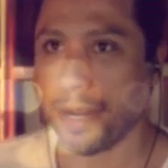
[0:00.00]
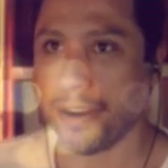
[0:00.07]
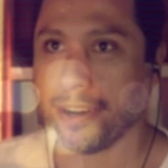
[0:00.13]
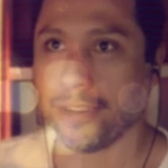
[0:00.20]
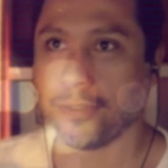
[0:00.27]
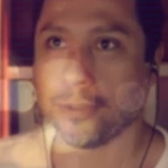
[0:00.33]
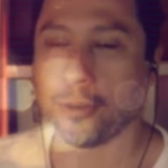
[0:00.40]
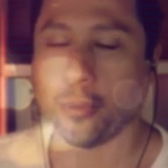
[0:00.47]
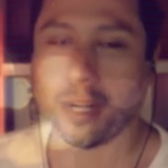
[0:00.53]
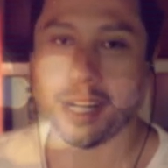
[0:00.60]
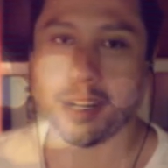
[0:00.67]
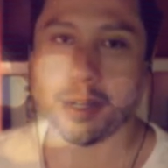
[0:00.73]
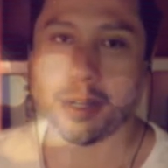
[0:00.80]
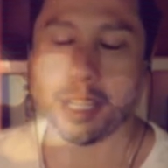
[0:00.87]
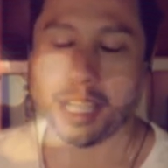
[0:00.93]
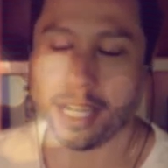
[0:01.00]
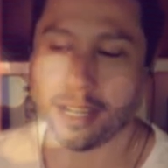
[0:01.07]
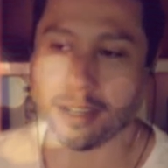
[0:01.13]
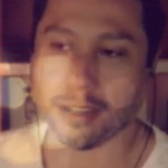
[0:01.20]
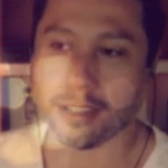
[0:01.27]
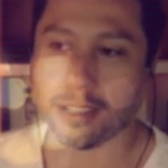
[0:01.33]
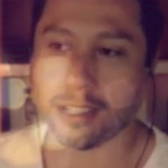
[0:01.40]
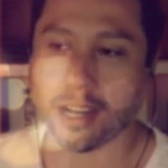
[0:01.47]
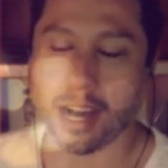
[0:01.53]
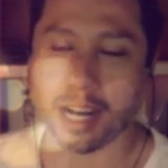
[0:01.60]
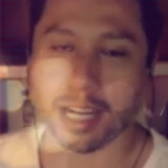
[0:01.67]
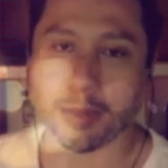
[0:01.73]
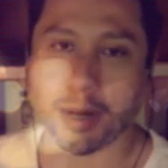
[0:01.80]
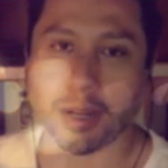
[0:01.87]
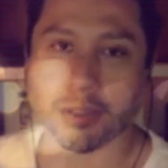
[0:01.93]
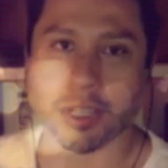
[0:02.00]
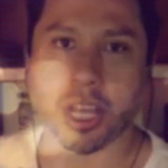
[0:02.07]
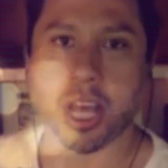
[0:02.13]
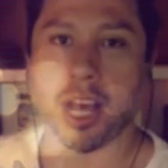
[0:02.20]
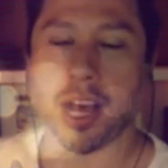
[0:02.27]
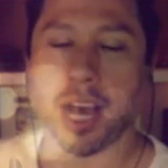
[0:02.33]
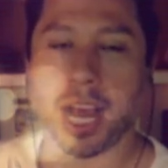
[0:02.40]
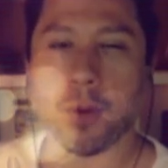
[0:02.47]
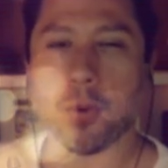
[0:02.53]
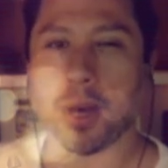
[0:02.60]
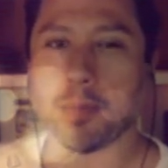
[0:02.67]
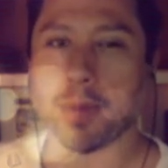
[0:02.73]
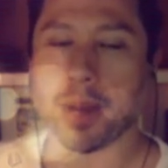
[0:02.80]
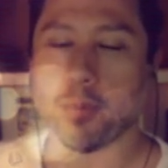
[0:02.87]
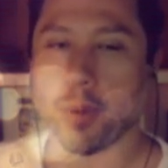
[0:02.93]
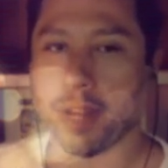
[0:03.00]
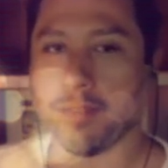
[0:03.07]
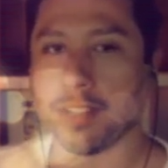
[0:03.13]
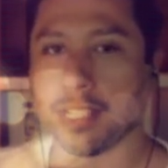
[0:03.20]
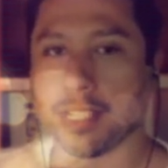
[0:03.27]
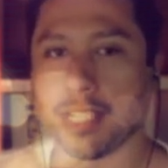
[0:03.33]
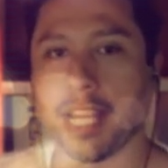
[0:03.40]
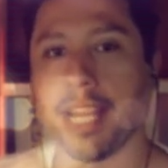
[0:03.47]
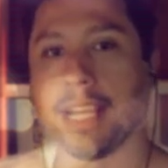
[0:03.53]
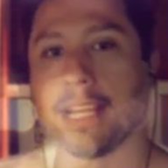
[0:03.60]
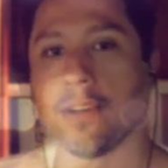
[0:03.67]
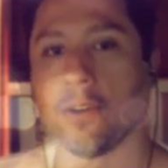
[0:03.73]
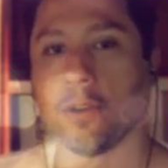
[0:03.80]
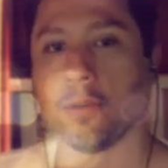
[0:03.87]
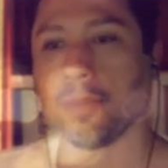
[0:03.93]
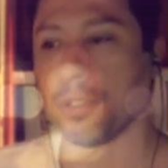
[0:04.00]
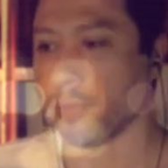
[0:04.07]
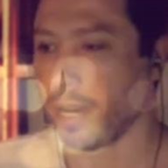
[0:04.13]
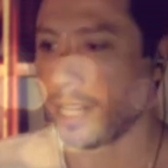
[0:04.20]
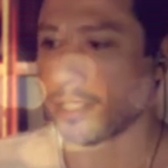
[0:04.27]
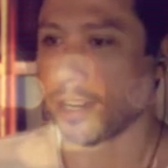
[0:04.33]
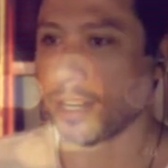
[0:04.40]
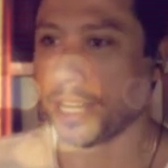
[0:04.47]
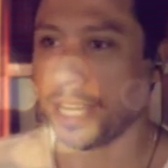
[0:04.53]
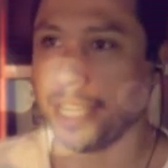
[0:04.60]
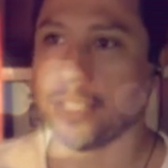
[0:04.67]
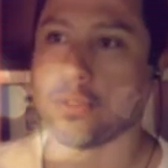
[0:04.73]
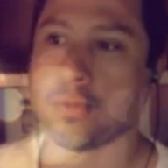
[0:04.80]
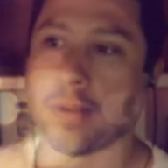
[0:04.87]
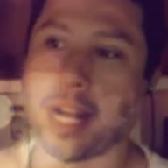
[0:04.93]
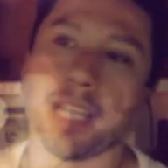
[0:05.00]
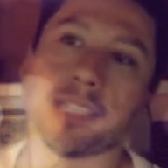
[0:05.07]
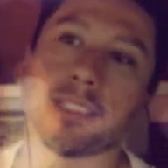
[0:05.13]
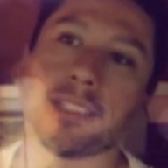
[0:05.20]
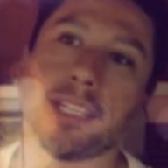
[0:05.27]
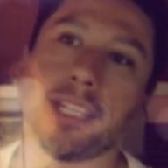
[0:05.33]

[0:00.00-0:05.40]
that your mental models are much more likely to be developed by your own formative experiences, and